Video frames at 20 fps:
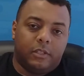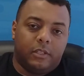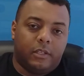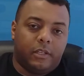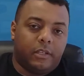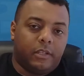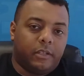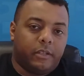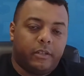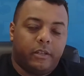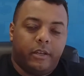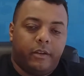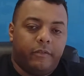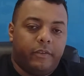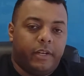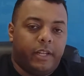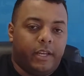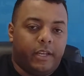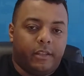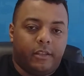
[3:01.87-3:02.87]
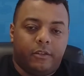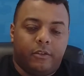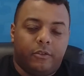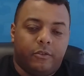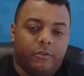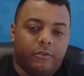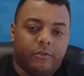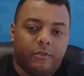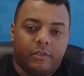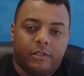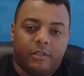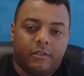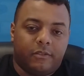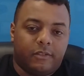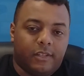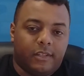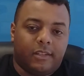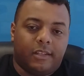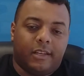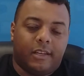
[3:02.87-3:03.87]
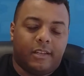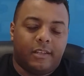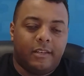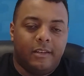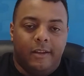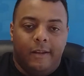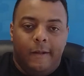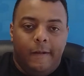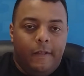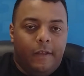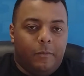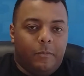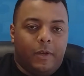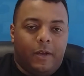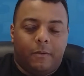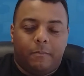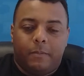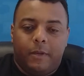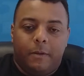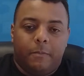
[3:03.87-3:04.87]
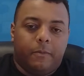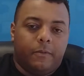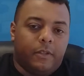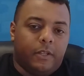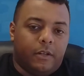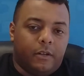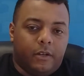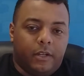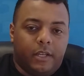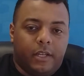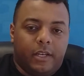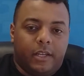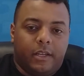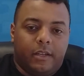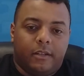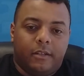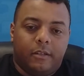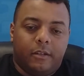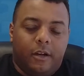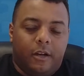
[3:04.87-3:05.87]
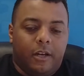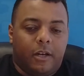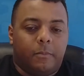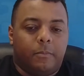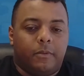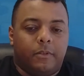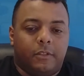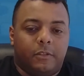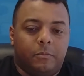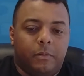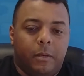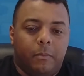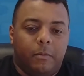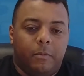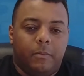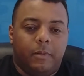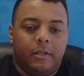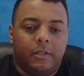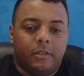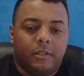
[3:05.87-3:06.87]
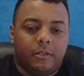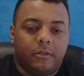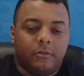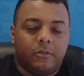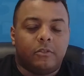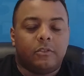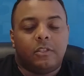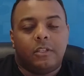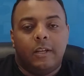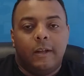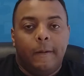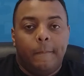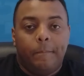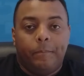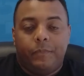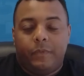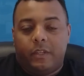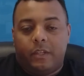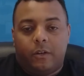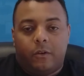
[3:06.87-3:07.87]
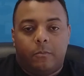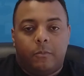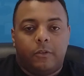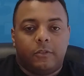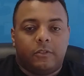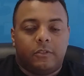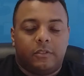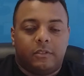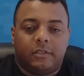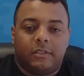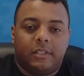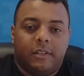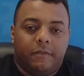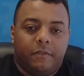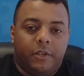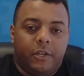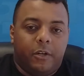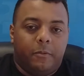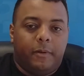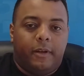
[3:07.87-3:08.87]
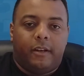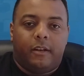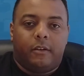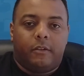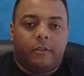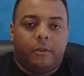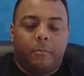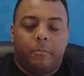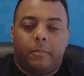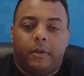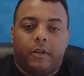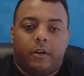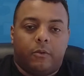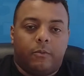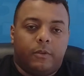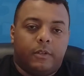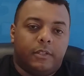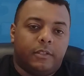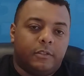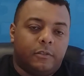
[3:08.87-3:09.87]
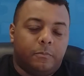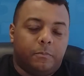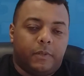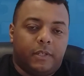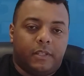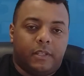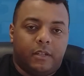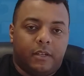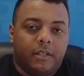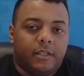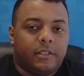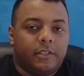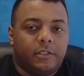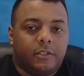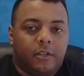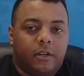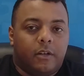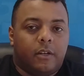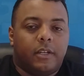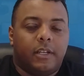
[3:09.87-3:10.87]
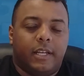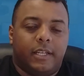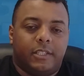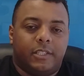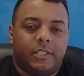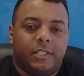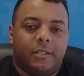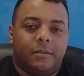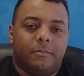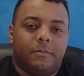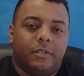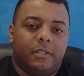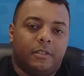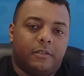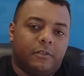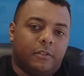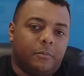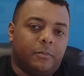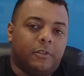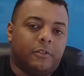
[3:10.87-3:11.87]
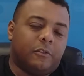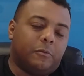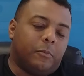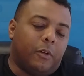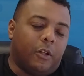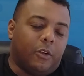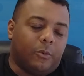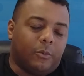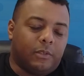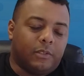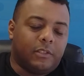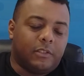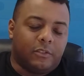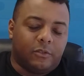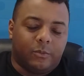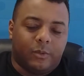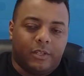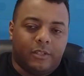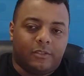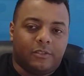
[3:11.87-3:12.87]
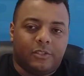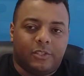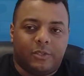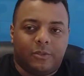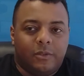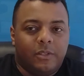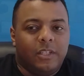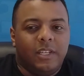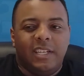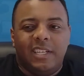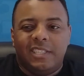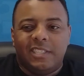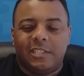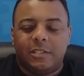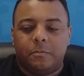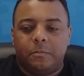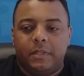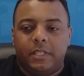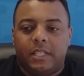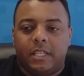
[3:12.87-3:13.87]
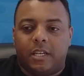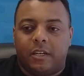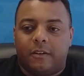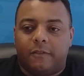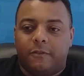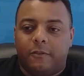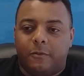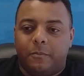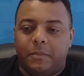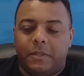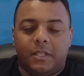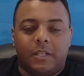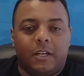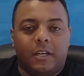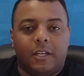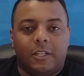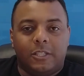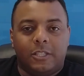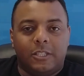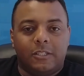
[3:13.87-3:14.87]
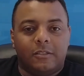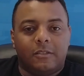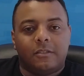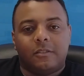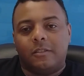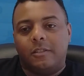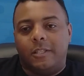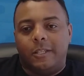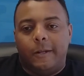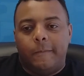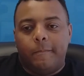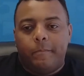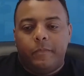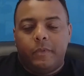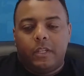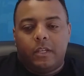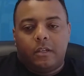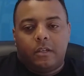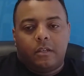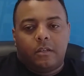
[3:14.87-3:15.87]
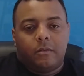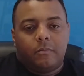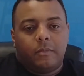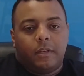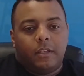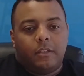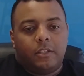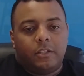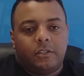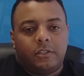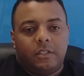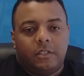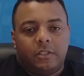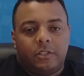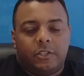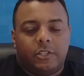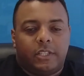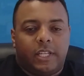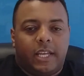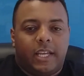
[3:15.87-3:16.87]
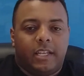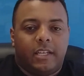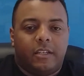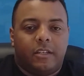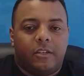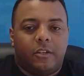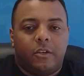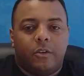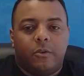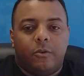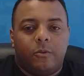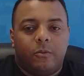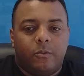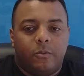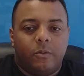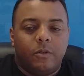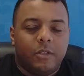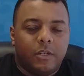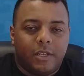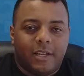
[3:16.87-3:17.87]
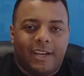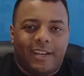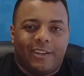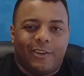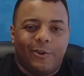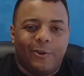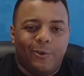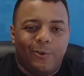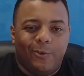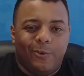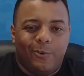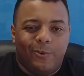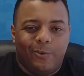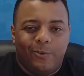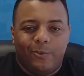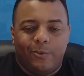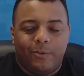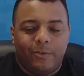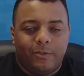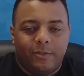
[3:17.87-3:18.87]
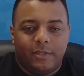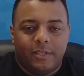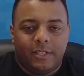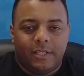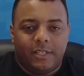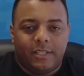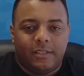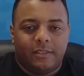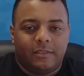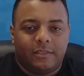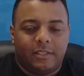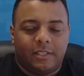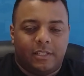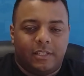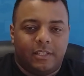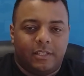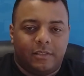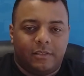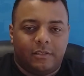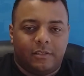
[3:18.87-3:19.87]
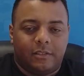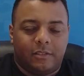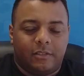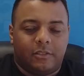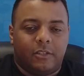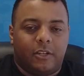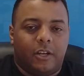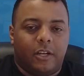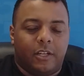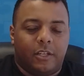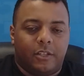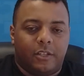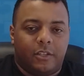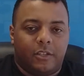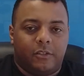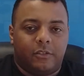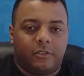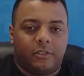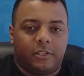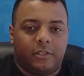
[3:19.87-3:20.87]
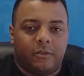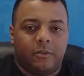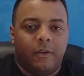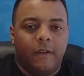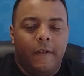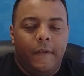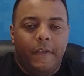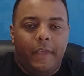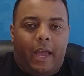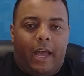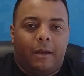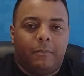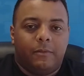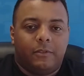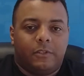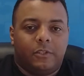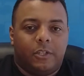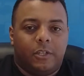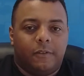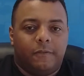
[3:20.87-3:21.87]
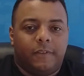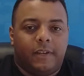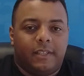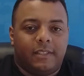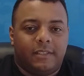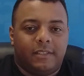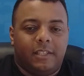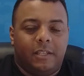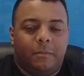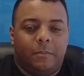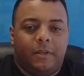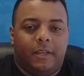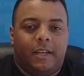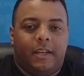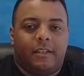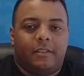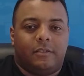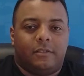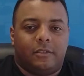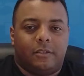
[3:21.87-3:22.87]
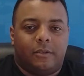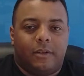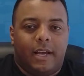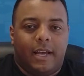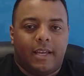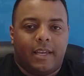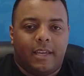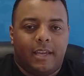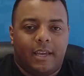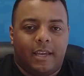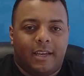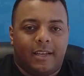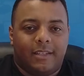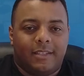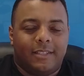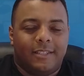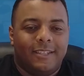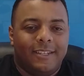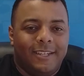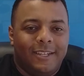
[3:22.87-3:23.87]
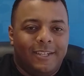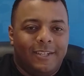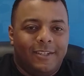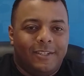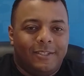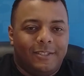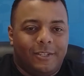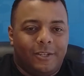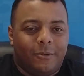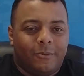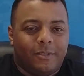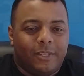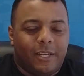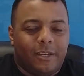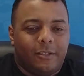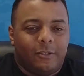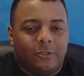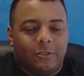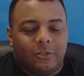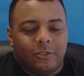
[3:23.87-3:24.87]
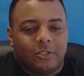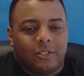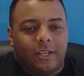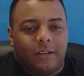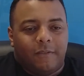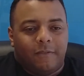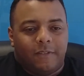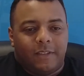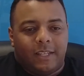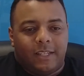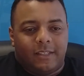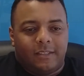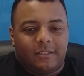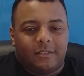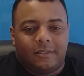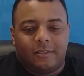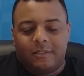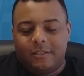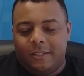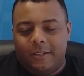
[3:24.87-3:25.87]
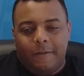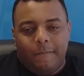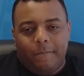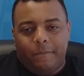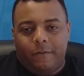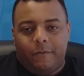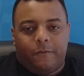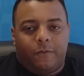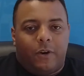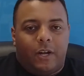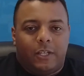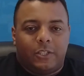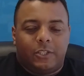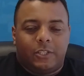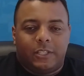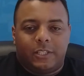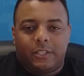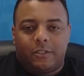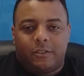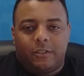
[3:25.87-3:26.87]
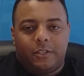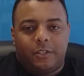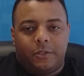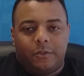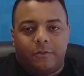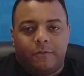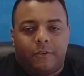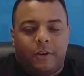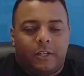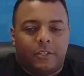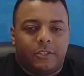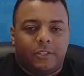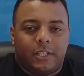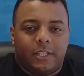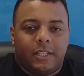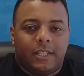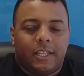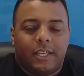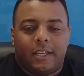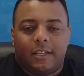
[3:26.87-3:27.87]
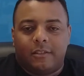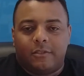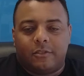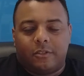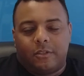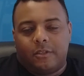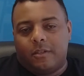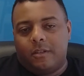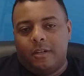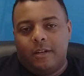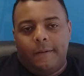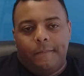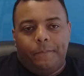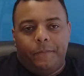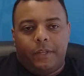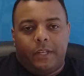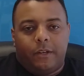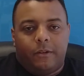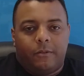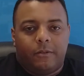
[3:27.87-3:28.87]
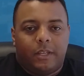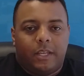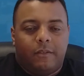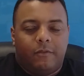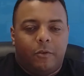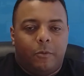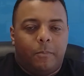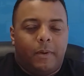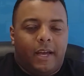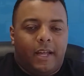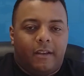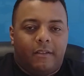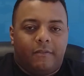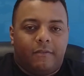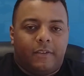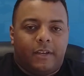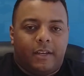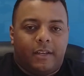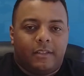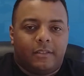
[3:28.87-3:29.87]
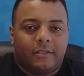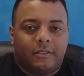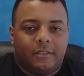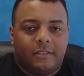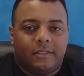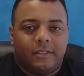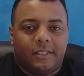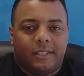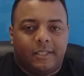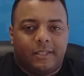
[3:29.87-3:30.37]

every day in the news and things like that about people that are getting caught up on these PPP loans. You know, most of the stuff you hear about are the bigger ones, but they're going to start catching up to some of the smaller ones as well. So just be careful, be cautious, and just understand and know kind of who it is that is talking to you. So I'm a certified CPA, so I can't, you know, tell you stuff that is fraudulent or do fraudulent things, or, you know, give you bad advice,